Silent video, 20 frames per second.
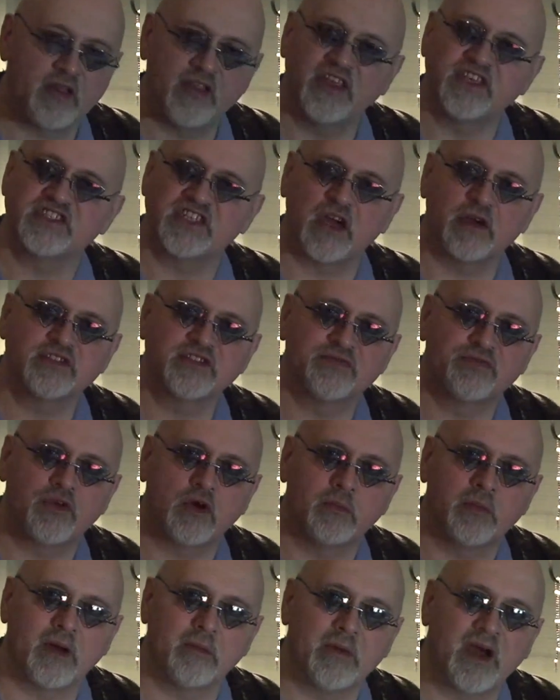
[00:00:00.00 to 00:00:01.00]
At least I was
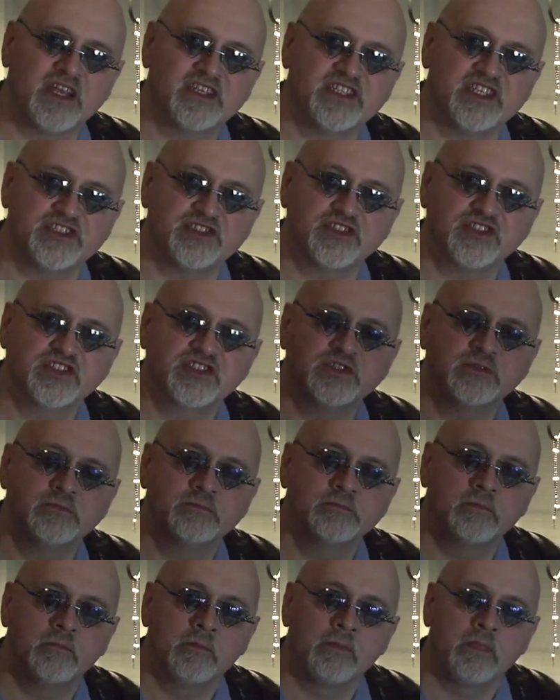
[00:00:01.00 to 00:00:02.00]
informed by my teachers.
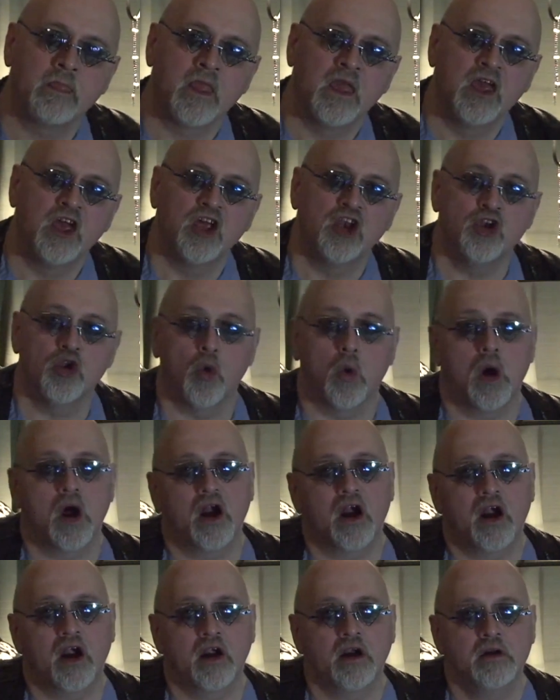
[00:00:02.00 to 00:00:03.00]

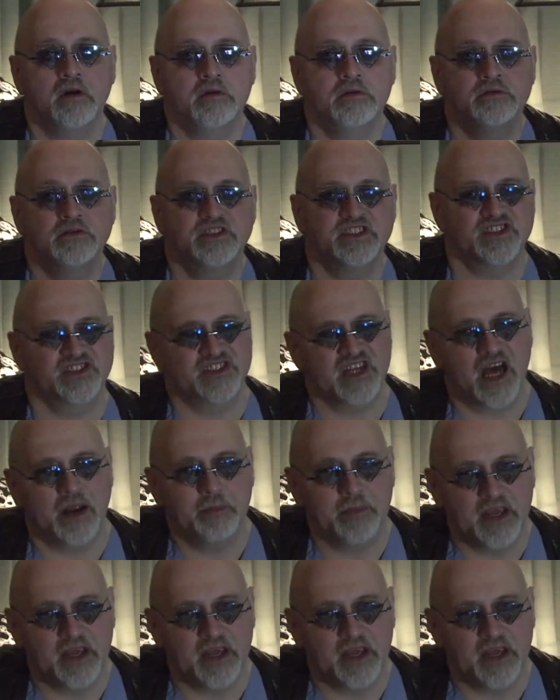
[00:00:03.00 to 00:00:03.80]
Noir does not